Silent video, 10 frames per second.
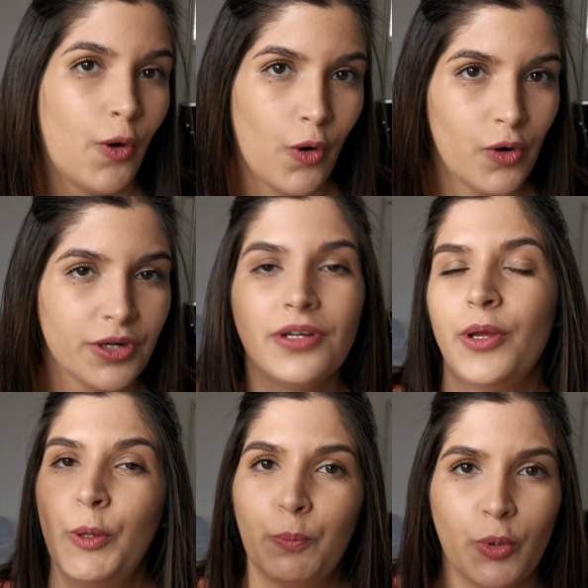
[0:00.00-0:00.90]
or
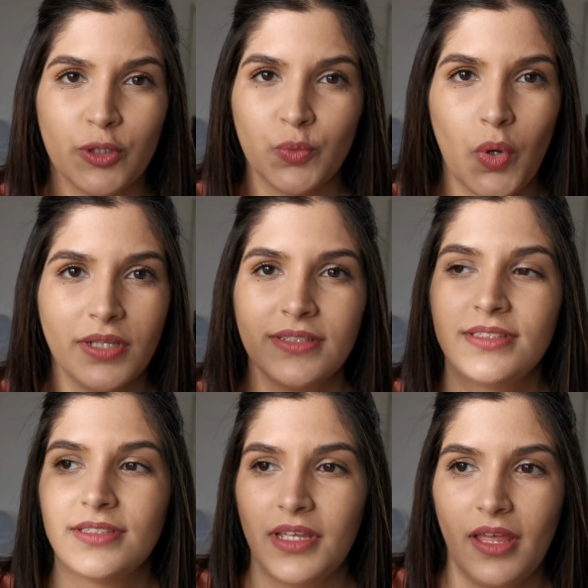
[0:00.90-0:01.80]
bought
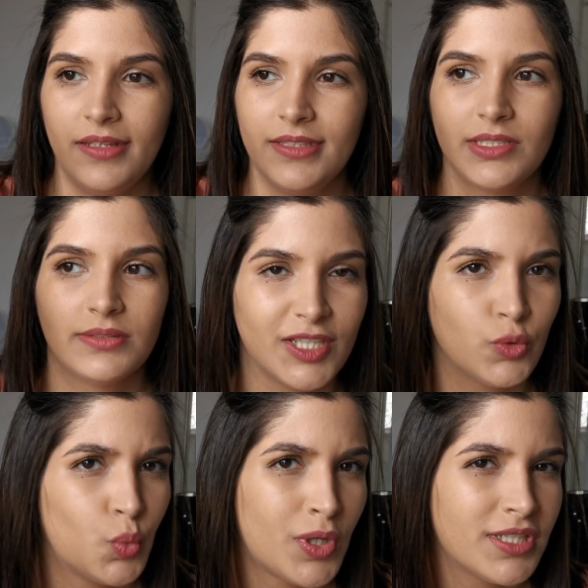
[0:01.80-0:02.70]
once and
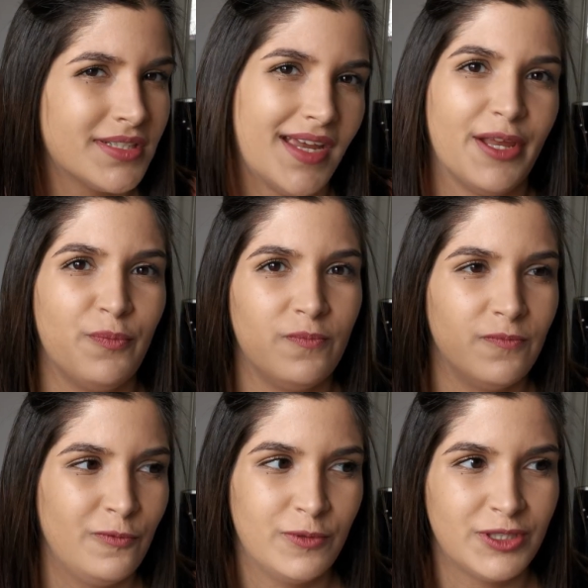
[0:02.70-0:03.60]
that one time
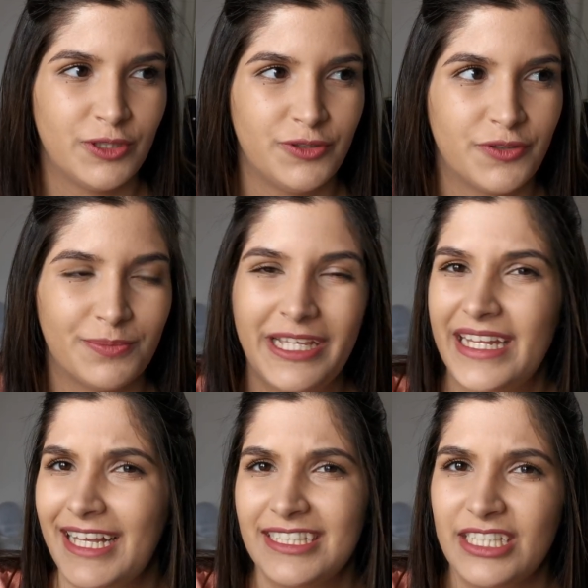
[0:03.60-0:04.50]
was good for me
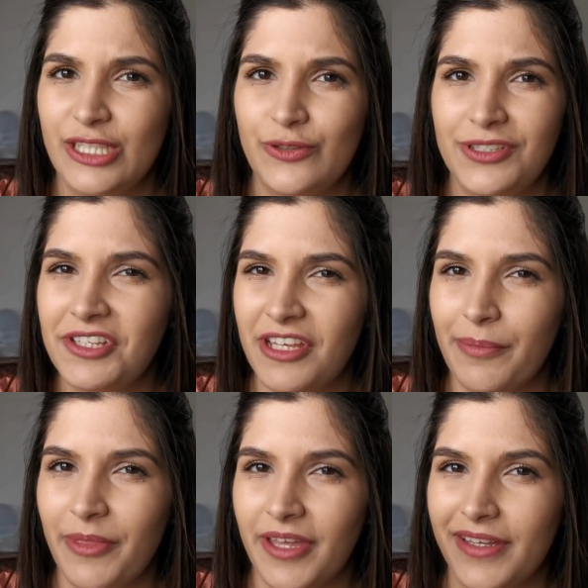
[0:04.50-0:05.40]
and I still use the
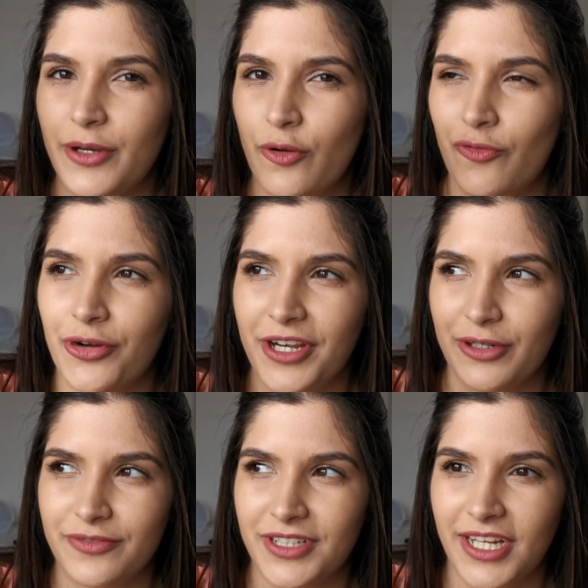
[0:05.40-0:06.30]
same thing over and
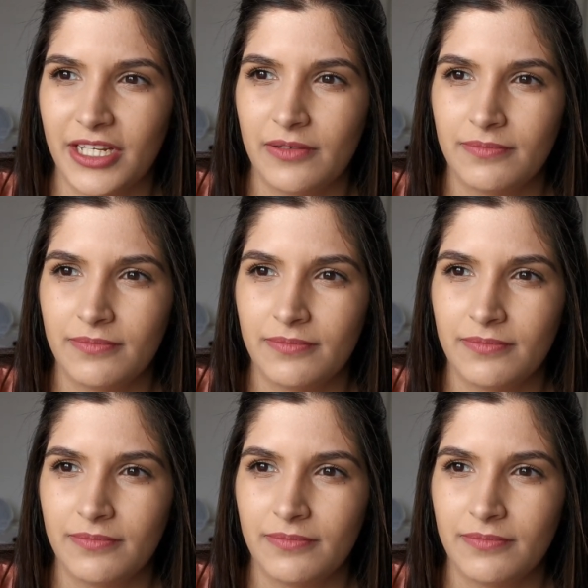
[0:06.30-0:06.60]
over again.